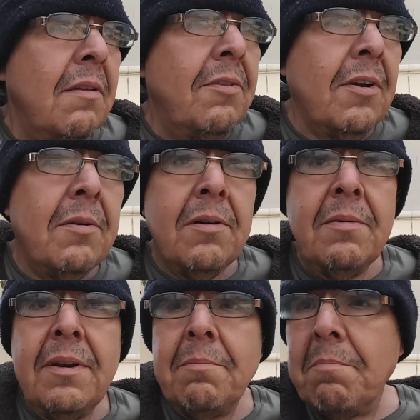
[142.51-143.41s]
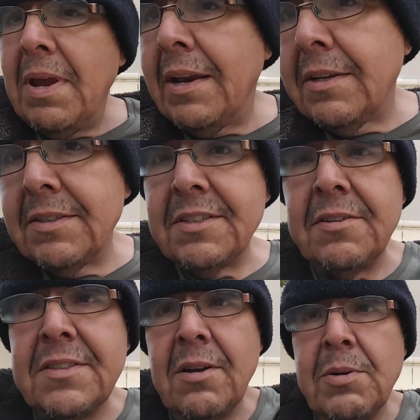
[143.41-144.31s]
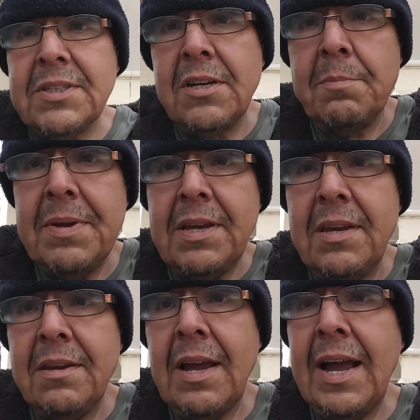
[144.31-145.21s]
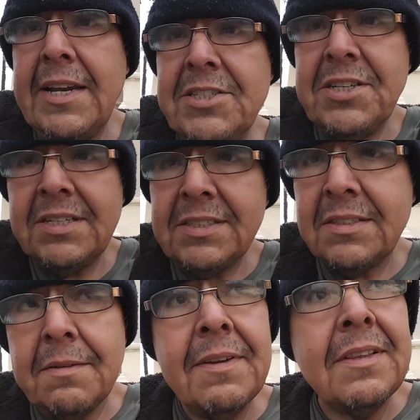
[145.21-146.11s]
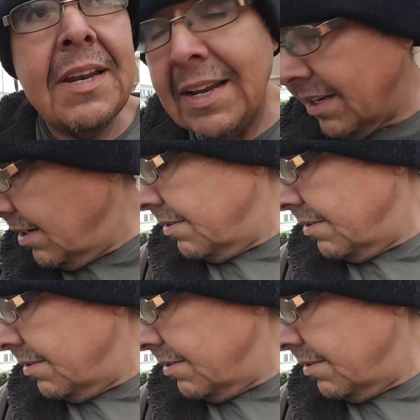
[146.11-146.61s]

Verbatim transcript: their main concern is always going to be hygiene and stuff like that.